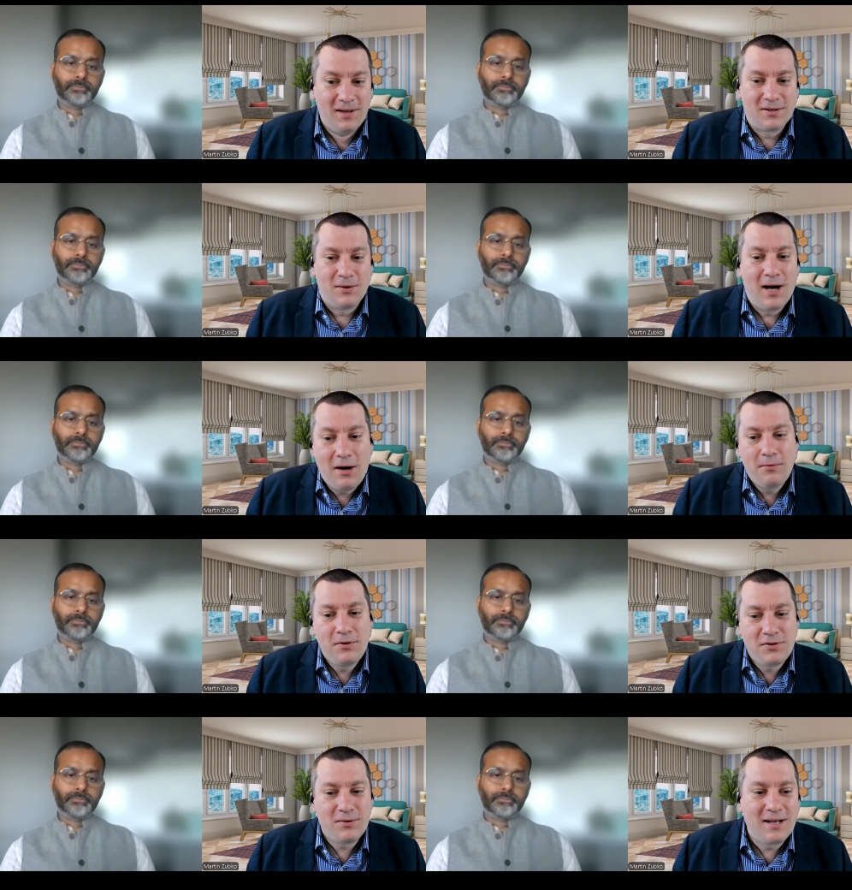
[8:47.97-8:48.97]
Speaker 1: So how
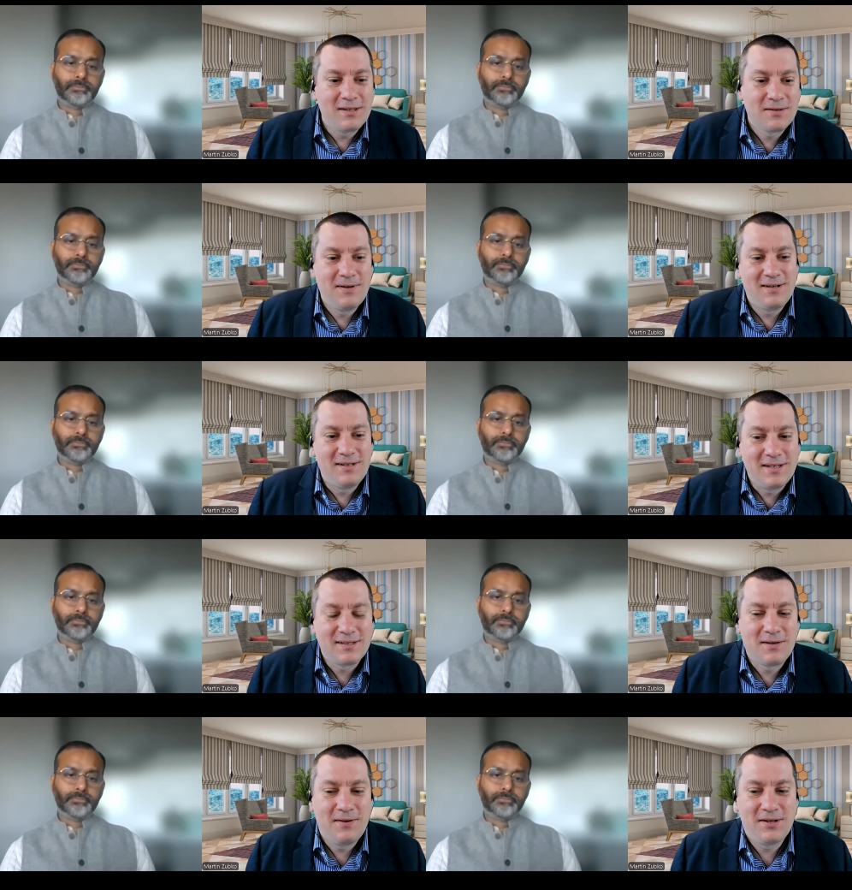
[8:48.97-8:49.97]
would you answer
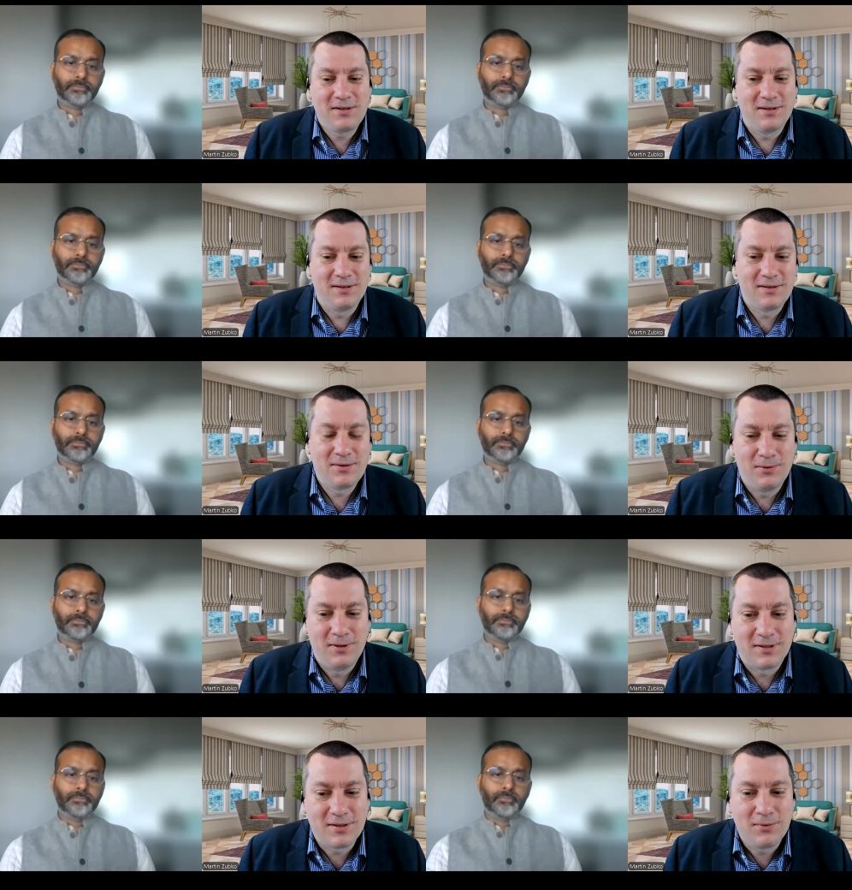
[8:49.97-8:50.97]
these questions to
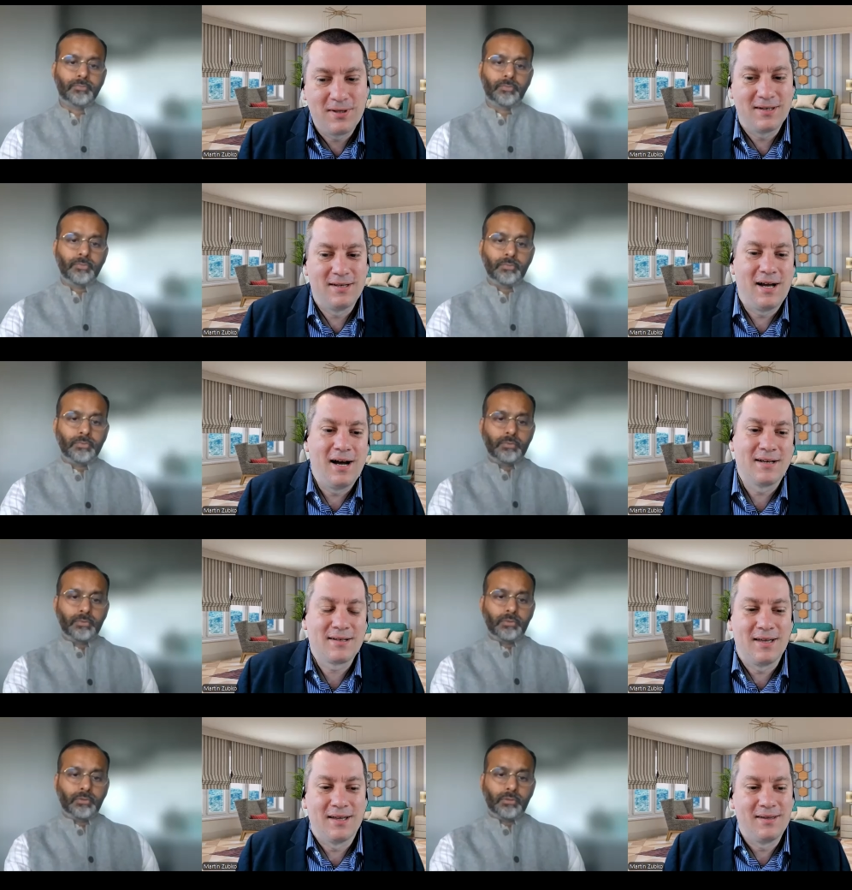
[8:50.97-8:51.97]
the students that
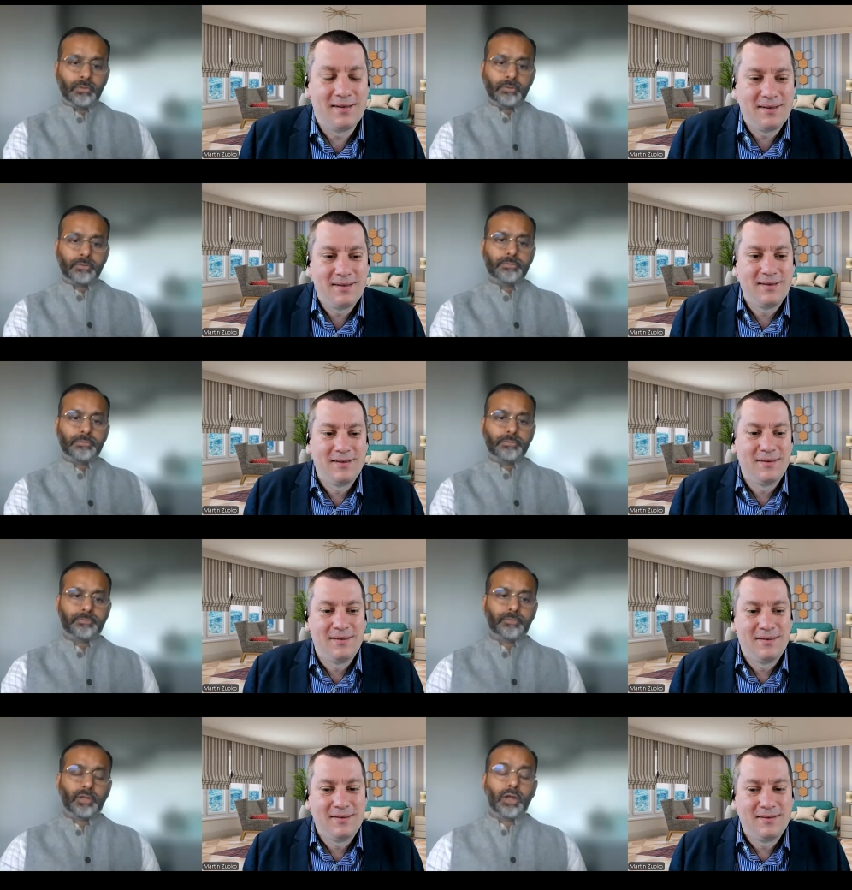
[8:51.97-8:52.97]
asked it?
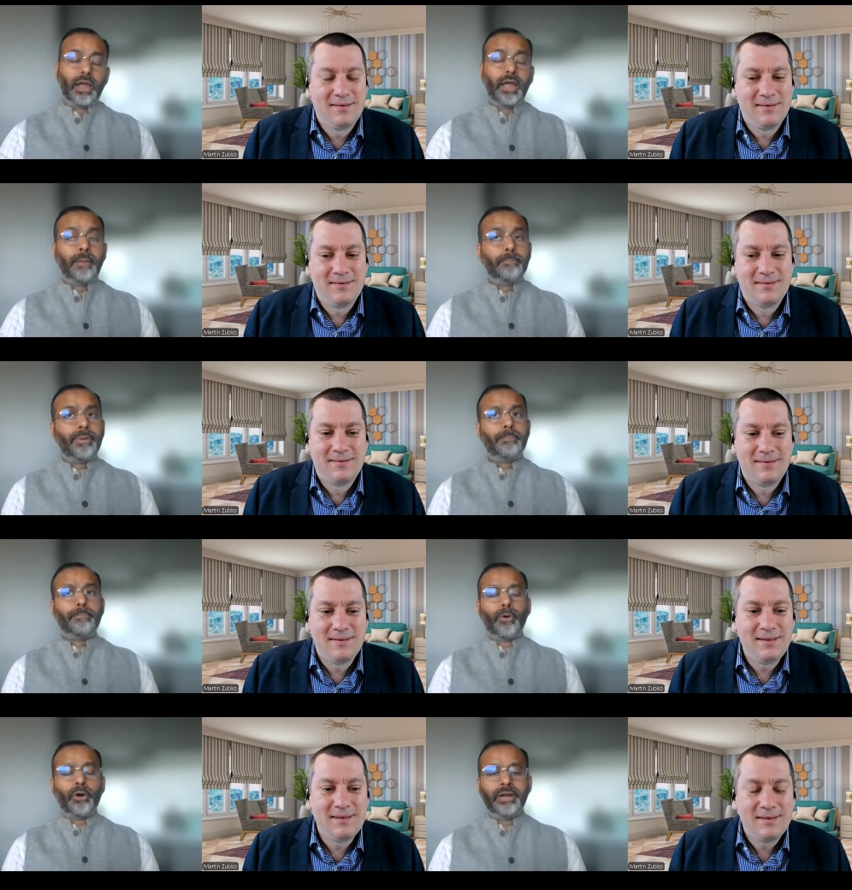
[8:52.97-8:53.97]
Speaker 2: Every
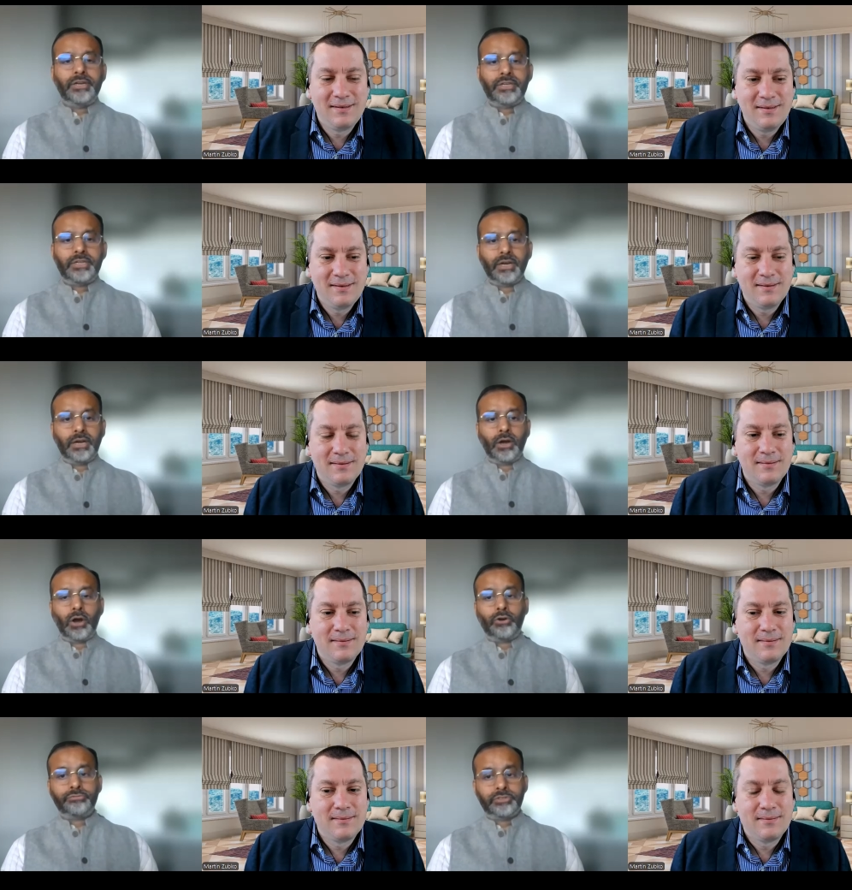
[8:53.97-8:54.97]
point
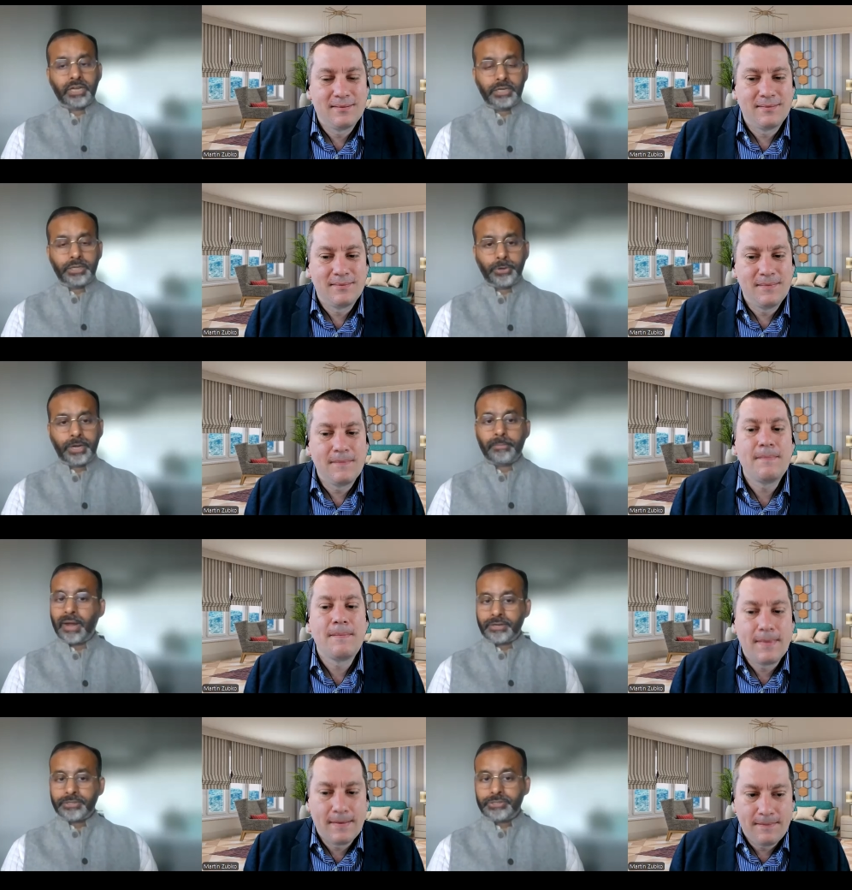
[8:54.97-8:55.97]
of territory
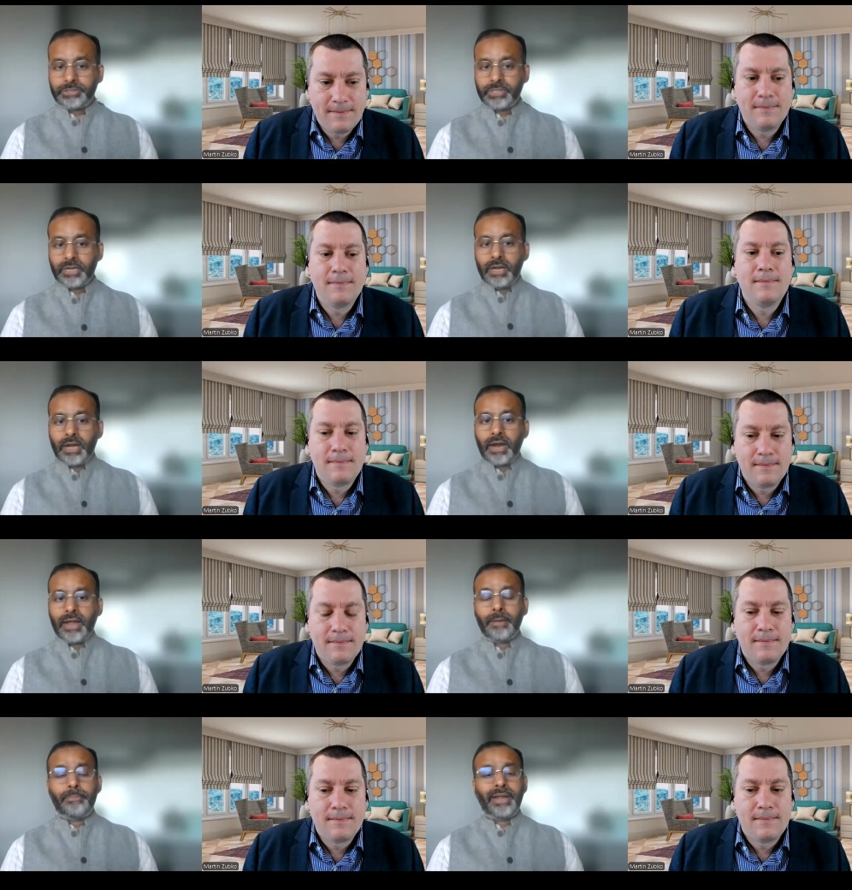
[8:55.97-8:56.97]
matters.
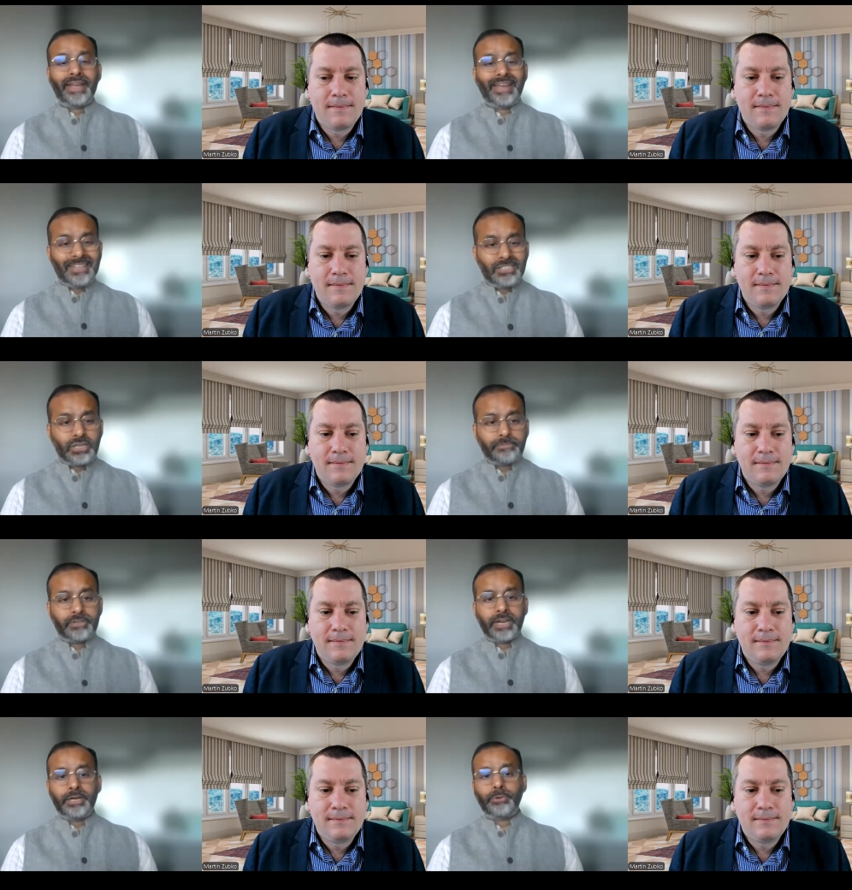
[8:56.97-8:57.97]
Every inch
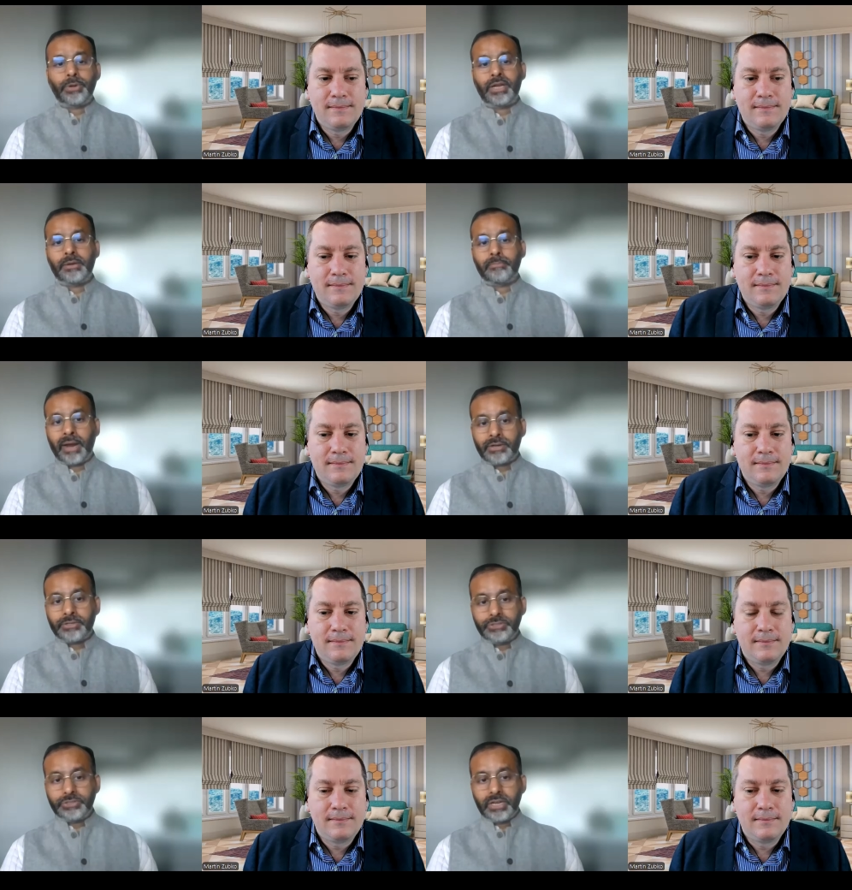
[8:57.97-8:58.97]
of territory
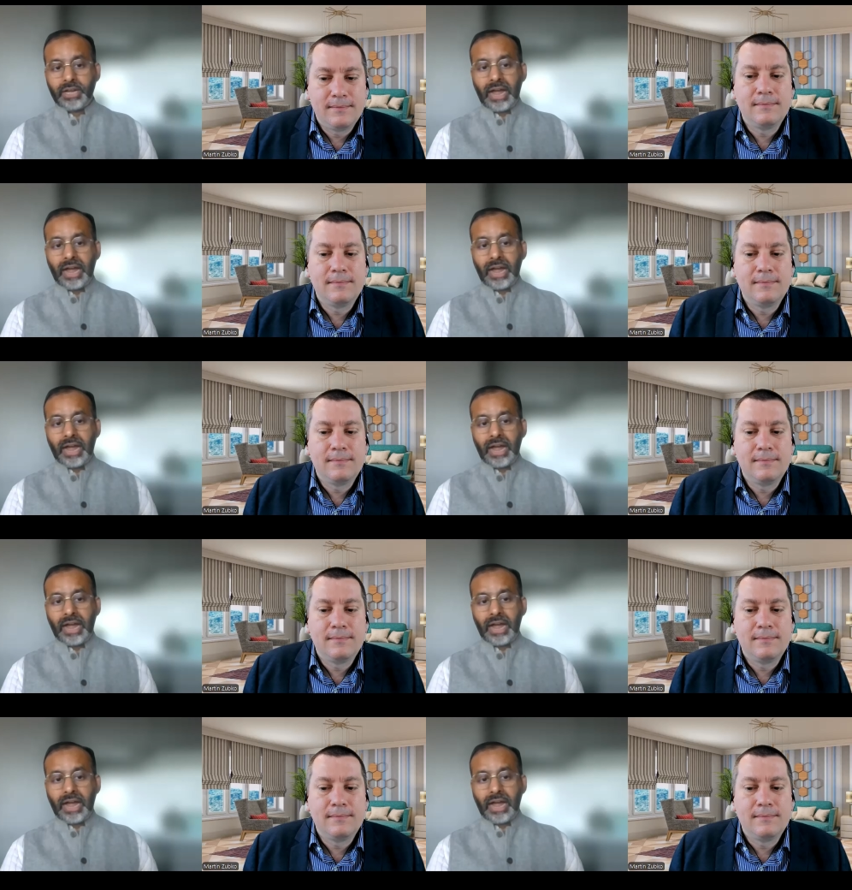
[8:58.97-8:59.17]
matters.